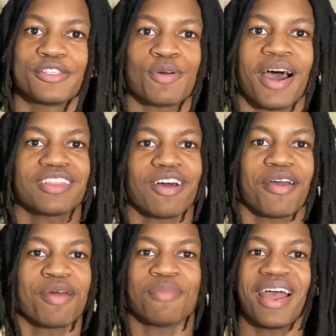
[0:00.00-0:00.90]
So I
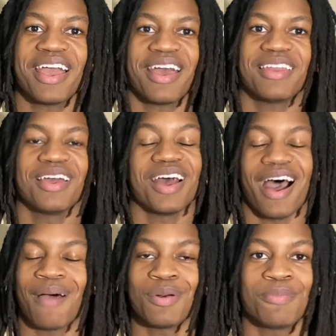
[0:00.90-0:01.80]
thought in my head,
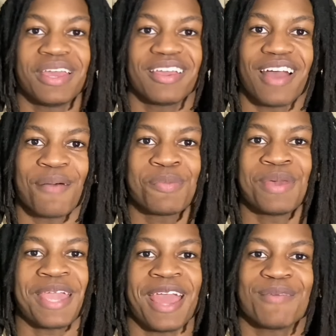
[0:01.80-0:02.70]
I'm a big
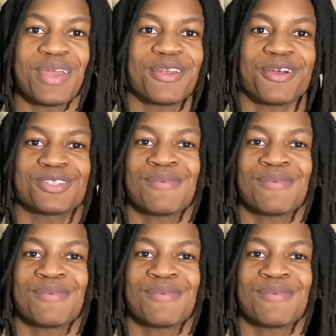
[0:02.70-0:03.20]
anime nerd.